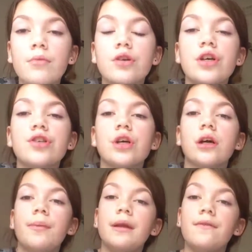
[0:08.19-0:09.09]
because um, a
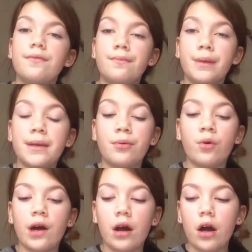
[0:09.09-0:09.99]
couple of
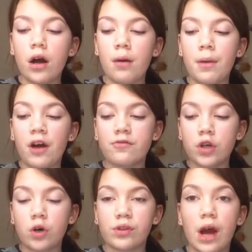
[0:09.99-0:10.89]
people um, I've
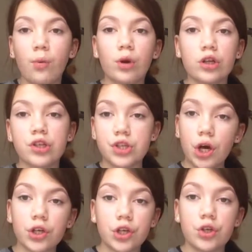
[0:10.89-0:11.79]
told that I want to
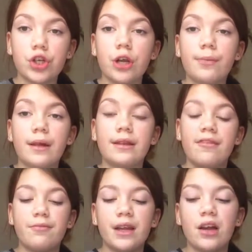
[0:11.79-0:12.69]
start YouTube and
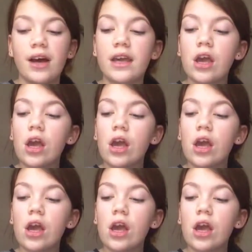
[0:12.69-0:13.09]
they've been like